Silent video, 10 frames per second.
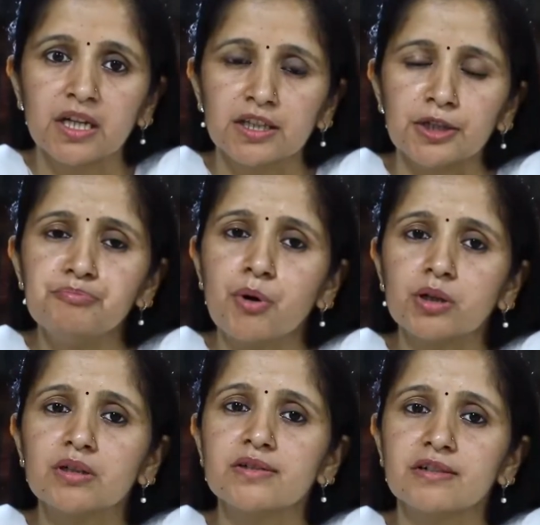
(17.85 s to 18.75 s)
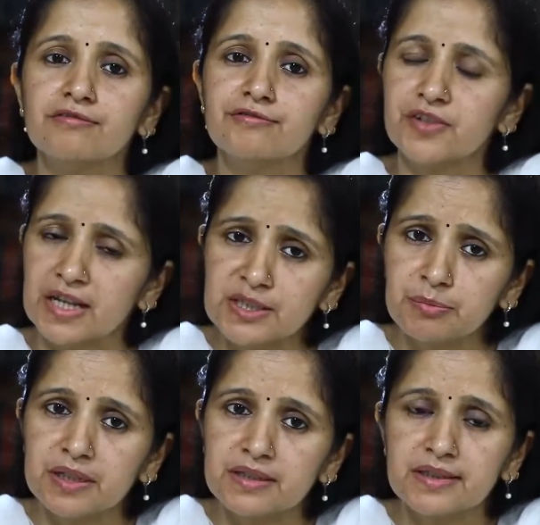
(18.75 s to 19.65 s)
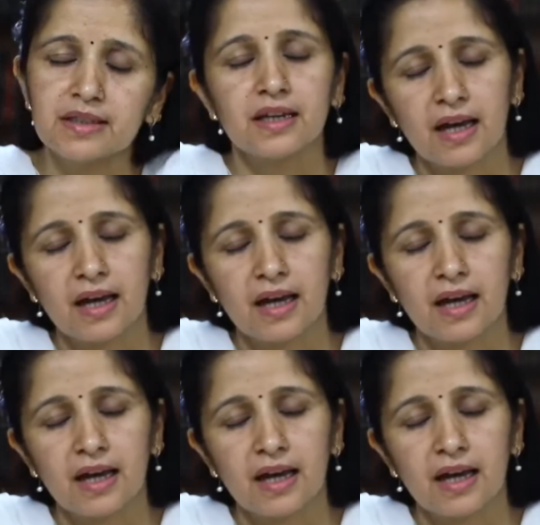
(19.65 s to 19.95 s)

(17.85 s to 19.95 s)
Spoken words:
the importance of transparency